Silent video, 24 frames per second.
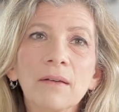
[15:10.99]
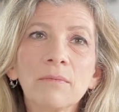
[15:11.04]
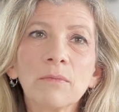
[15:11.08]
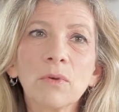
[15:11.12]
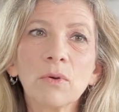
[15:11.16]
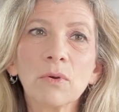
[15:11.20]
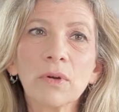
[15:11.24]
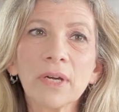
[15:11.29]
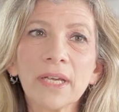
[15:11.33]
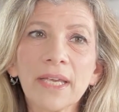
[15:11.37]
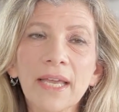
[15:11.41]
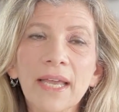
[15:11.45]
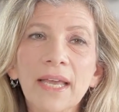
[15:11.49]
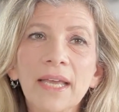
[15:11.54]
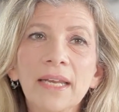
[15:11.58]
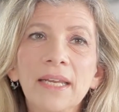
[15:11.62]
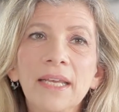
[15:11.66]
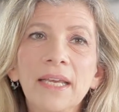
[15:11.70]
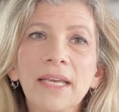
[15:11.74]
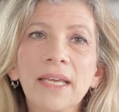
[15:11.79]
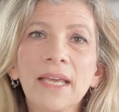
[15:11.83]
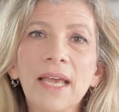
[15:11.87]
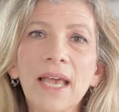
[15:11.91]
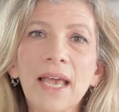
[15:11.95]

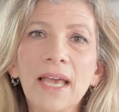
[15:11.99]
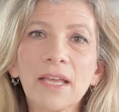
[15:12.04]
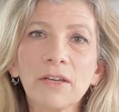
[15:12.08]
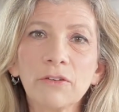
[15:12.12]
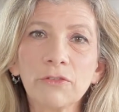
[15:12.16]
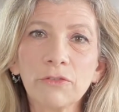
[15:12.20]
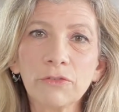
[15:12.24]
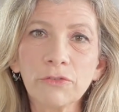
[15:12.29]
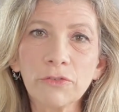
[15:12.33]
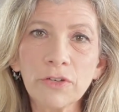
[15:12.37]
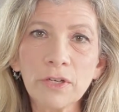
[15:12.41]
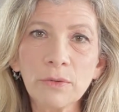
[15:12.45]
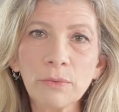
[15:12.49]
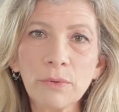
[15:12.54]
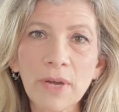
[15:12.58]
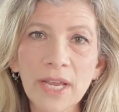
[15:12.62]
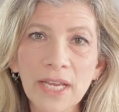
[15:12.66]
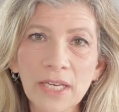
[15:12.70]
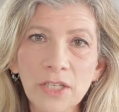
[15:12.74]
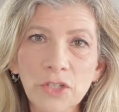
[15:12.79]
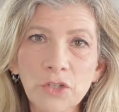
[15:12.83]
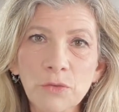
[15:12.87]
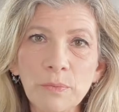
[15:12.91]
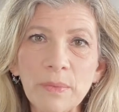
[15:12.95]
organic and
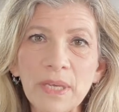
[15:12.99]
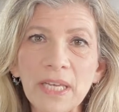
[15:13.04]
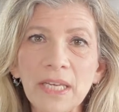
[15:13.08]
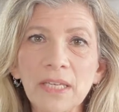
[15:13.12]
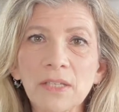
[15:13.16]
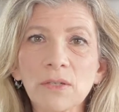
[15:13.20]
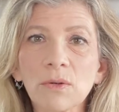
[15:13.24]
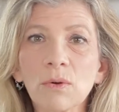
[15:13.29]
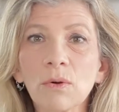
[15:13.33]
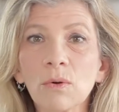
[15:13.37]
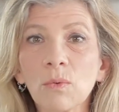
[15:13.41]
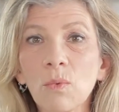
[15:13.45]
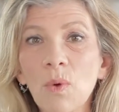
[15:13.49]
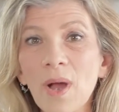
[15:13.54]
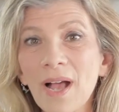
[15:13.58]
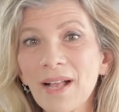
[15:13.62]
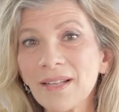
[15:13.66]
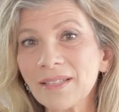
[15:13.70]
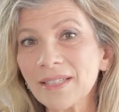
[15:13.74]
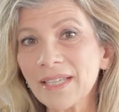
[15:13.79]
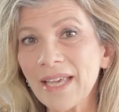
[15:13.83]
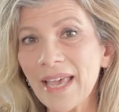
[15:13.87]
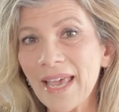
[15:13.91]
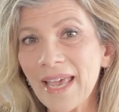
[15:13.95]
free-range meat or
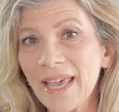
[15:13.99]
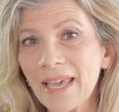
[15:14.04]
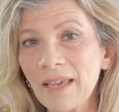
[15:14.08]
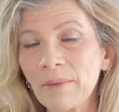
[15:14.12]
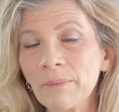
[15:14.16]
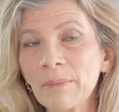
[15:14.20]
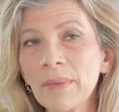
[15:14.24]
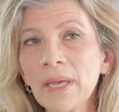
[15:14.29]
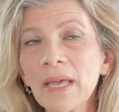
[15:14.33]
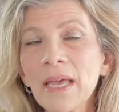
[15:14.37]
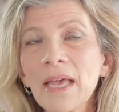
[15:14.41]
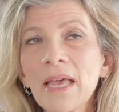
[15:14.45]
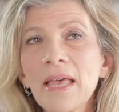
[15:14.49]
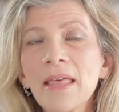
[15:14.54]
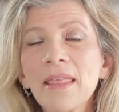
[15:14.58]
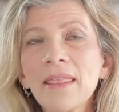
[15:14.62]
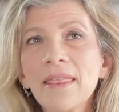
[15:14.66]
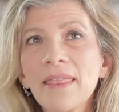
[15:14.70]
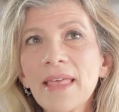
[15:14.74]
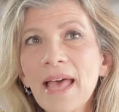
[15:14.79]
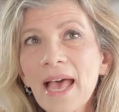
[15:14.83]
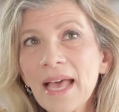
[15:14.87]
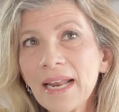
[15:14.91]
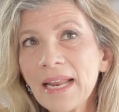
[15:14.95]
wild game,
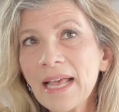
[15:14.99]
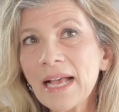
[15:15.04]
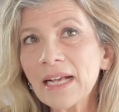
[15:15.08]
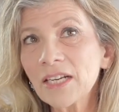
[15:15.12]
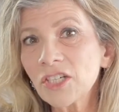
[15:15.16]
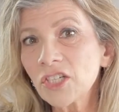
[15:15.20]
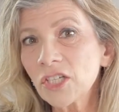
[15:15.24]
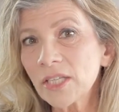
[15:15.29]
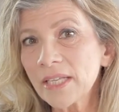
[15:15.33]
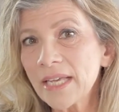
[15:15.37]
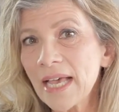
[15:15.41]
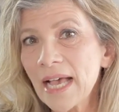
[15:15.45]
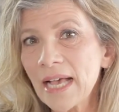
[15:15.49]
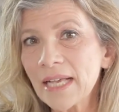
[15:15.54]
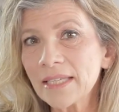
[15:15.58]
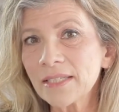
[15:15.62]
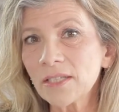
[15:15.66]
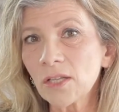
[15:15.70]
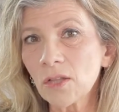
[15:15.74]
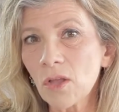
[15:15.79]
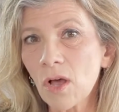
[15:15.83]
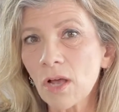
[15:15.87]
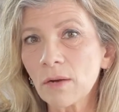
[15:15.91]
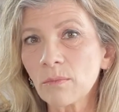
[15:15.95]
that actually has
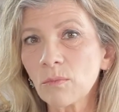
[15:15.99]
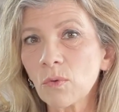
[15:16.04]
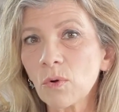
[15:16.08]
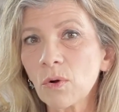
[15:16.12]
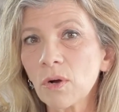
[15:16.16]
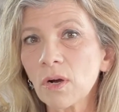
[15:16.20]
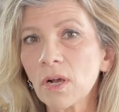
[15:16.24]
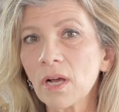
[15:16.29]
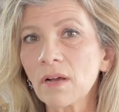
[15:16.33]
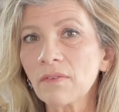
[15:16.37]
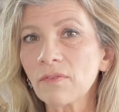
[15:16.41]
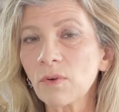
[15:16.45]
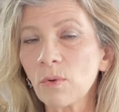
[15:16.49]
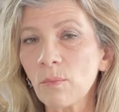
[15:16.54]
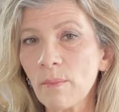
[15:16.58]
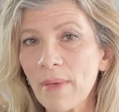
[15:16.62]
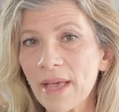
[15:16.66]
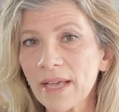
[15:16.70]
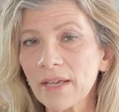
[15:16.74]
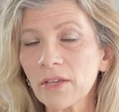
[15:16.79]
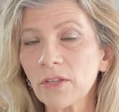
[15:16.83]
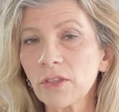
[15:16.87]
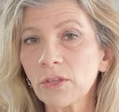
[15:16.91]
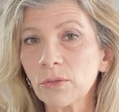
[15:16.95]
a lot more of
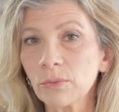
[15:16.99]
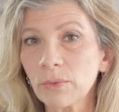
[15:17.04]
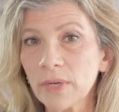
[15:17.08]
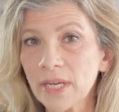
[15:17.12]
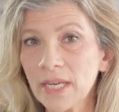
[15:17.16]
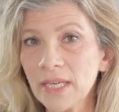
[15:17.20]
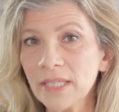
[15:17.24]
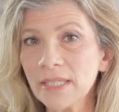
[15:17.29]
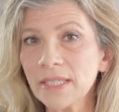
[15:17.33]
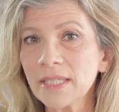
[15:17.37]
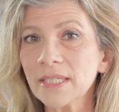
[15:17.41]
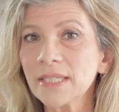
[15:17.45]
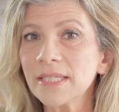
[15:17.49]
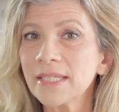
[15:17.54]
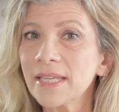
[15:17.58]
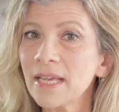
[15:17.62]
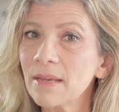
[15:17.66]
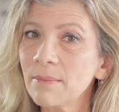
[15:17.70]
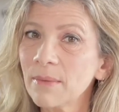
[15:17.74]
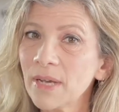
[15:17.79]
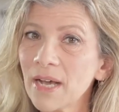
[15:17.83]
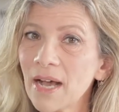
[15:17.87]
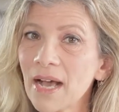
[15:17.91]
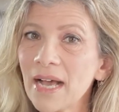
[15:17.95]
omega-3s, the
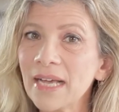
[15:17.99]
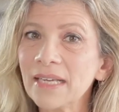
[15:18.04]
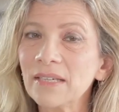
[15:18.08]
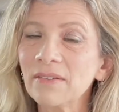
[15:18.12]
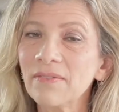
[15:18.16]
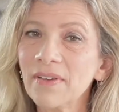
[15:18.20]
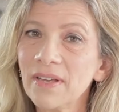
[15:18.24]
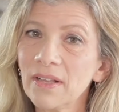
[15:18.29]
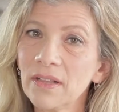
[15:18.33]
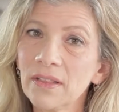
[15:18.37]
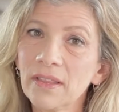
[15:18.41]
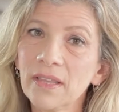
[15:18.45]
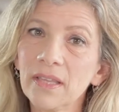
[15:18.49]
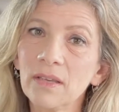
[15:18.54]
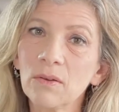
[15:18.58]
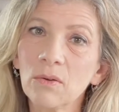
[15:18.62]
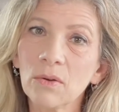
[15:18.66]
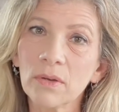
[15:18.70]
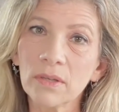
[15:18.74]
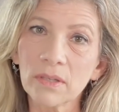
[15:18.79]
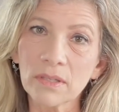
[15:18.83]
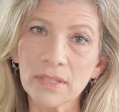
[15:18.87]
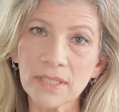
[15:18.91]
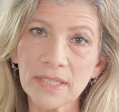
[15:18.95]
same kind of healthy
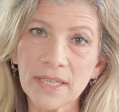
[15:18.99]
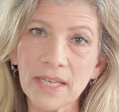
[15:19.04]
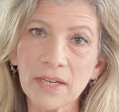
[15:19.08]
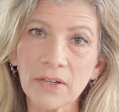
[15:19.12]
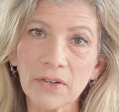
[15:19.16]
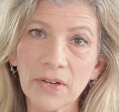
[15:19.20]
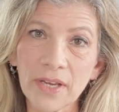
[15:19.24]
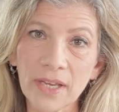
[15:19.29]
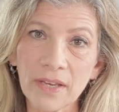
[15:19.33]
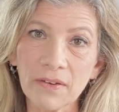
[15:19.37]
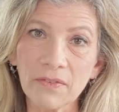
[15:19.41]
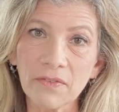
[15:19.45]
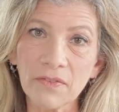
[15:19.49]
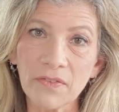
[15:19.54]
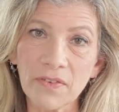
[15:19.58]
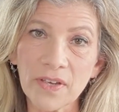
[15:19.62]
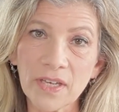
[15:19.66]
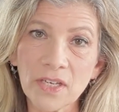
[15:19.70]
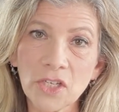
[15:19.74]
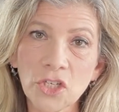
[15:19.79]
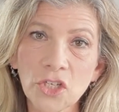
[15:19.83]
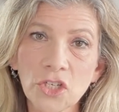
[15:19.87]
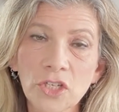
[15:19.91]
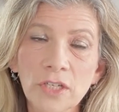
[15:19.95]
oils that are in
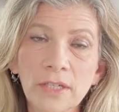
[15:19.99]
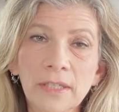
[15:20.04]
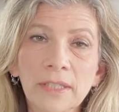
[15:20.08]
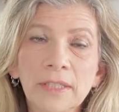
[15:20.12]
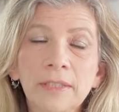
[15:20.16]
fish.